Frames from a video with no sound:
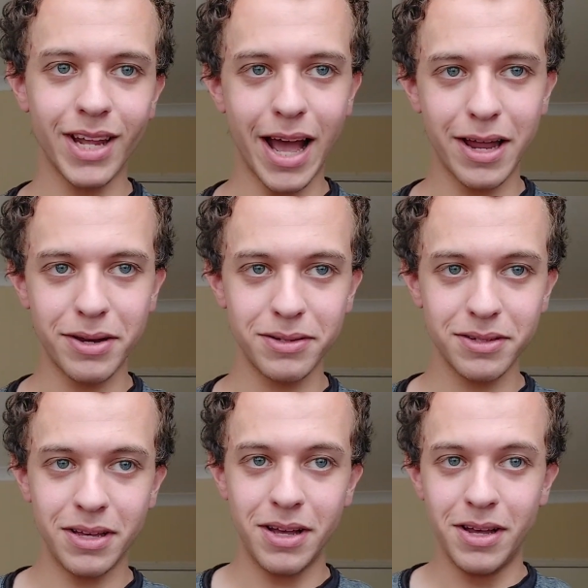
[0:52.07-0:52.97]
And
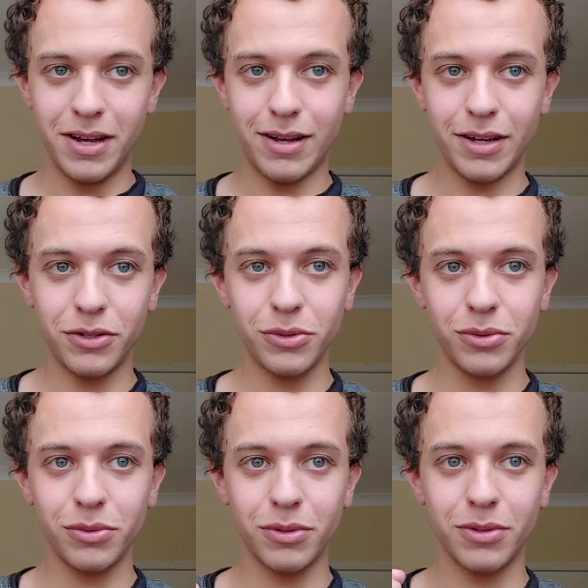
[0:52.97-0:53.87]
I
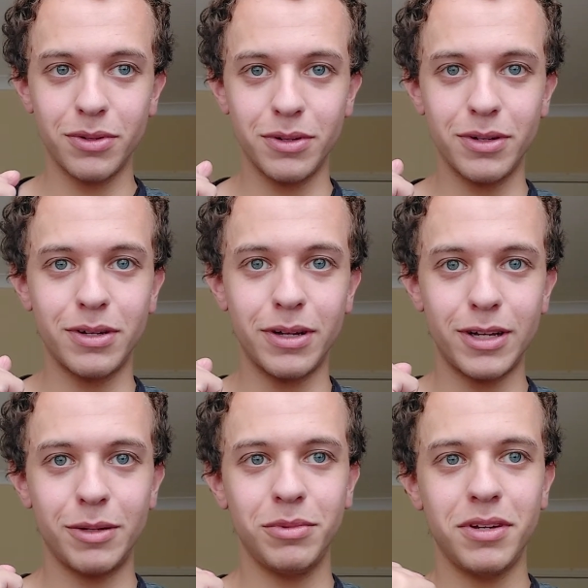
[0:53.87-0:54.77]
know
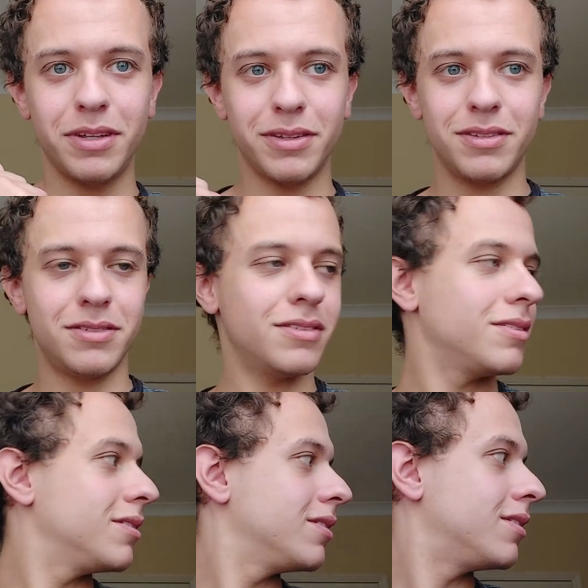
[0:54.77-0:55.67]
I'm gonna get this
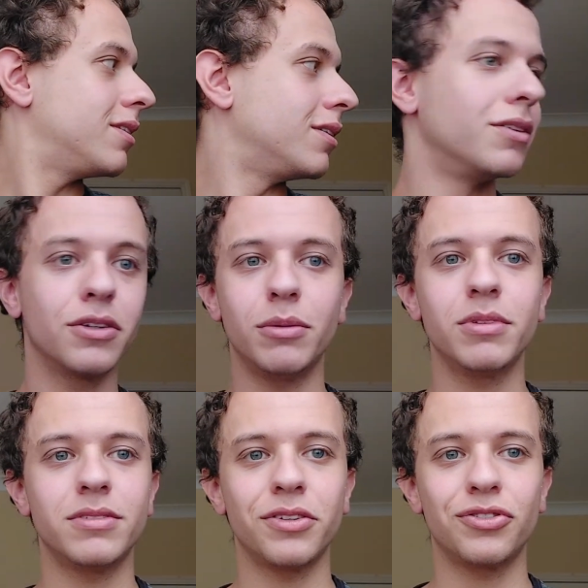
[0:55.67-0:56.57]
in the comment
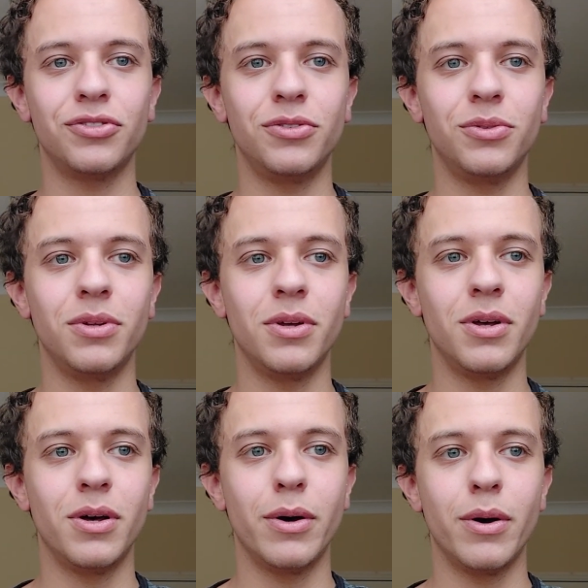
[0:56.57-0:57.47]
section
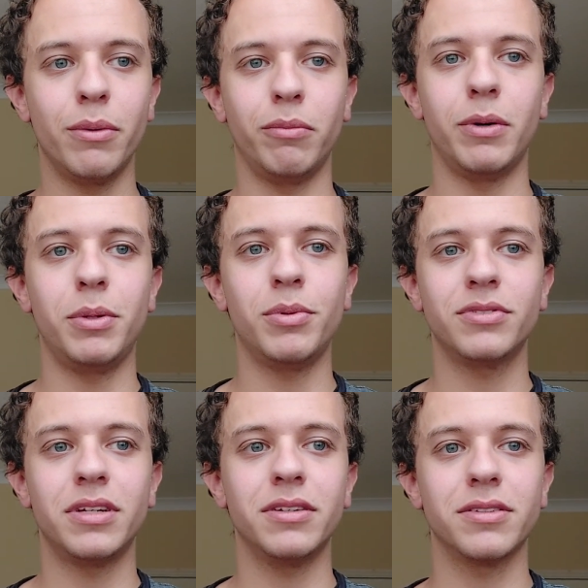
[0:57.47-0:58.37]
where people are
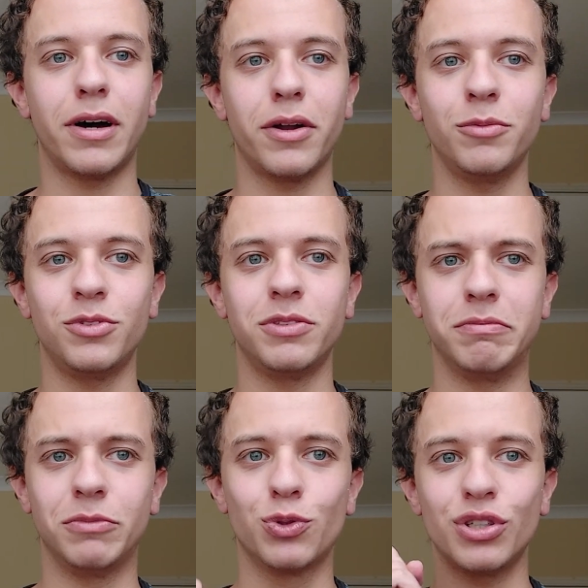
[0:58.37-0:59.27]
saying it's haram to
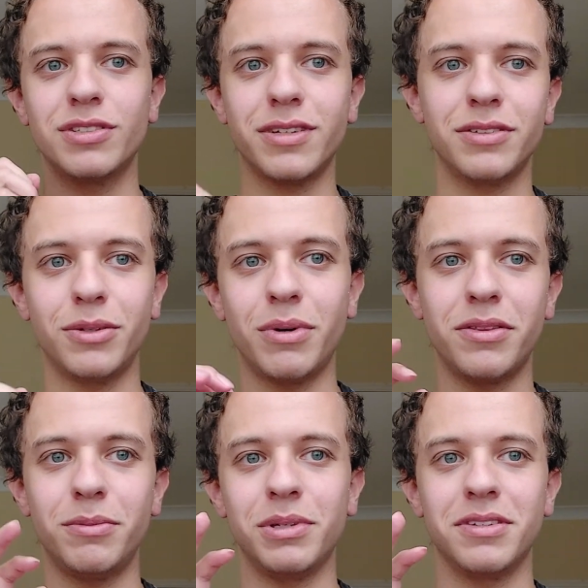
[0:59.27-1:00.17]
criticize the
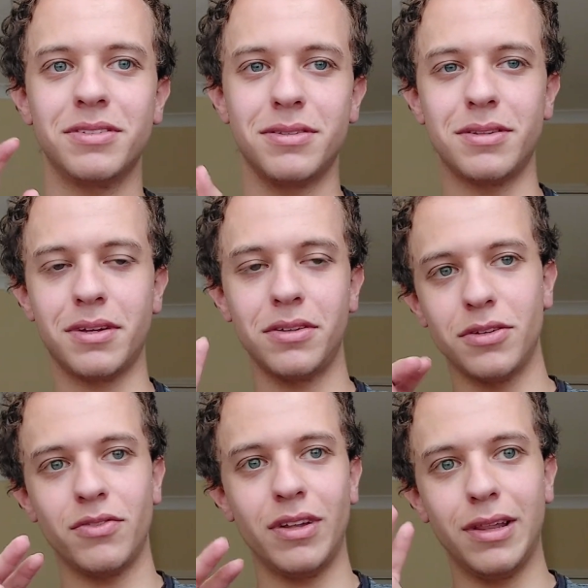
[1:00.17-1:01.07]
weather because it's the qadr
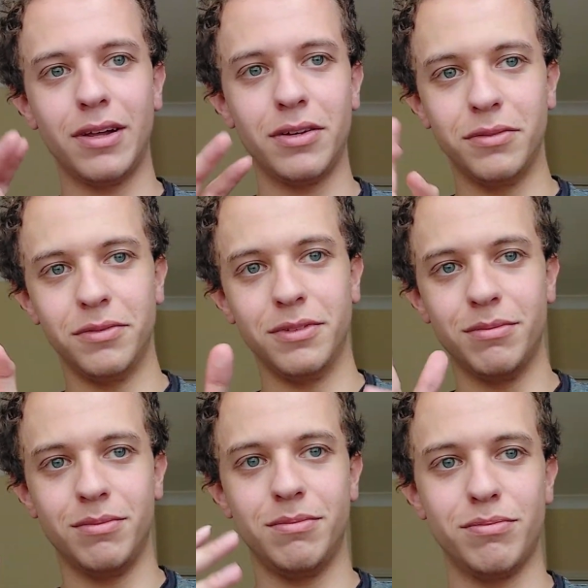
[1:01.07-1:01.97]
of Allah and
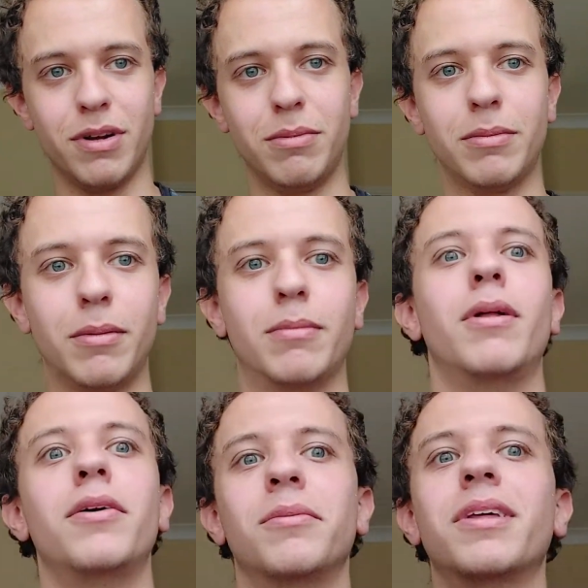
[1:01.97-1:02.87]
blah blah blah blah
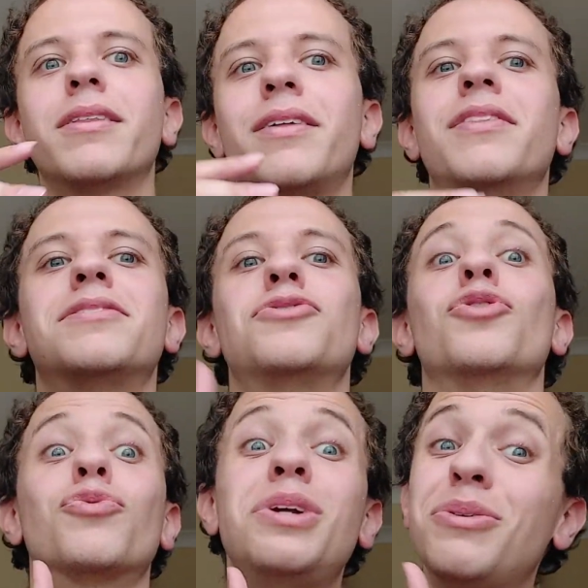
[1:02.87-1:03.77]
blah. And we get that, and this is
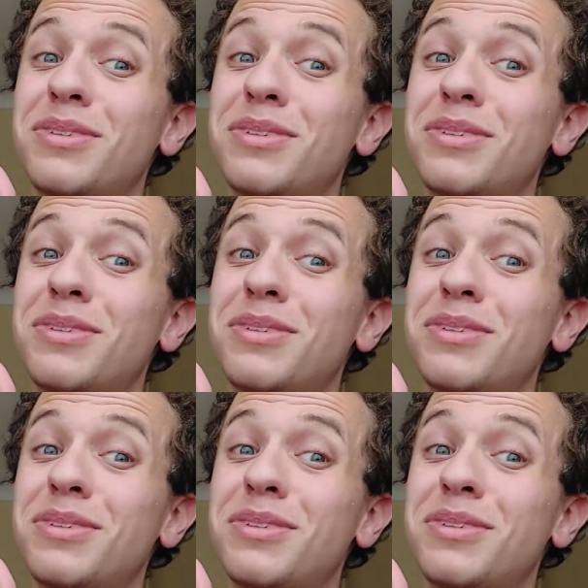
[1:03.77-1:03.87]
not really what